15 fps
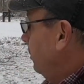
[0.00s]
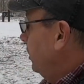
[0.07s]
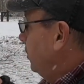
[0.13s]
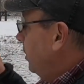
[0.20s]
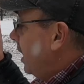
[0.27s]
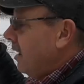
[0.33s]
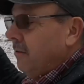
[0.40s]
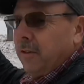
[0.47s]

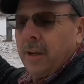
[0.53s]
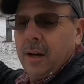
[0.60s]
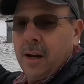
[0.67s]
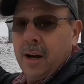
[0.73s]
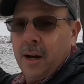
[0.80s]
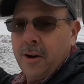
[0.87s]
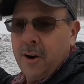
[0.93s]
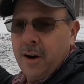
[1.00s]
do have a
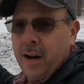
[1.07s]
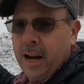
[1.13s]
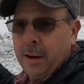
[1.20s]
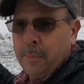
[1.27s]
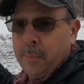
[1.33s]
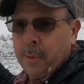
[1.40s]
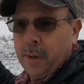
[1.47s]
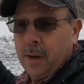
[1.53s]

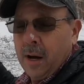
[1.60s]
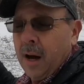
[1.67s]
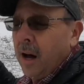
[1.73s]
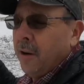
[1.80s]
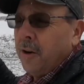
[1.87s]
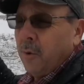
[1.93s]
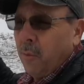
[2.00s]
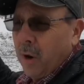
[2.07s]

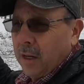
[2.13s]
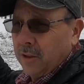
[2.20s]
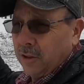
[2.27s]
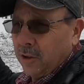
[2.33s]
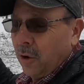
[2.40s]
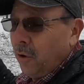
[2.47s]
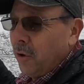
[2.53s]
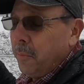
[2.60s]
100 watt
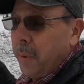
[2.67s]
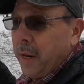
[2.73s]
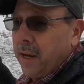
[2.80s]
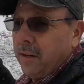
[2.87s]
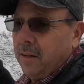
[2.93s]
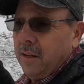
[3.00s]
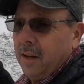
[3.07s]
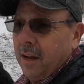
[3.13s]
solar
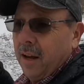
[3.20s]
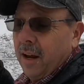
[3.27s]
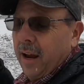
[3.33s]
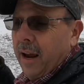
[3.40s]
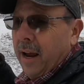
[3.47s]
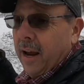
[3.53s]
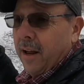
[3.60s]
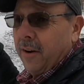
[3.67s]
panel,
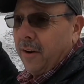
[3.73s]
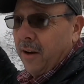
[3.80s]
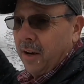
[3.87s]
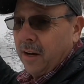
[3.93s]
and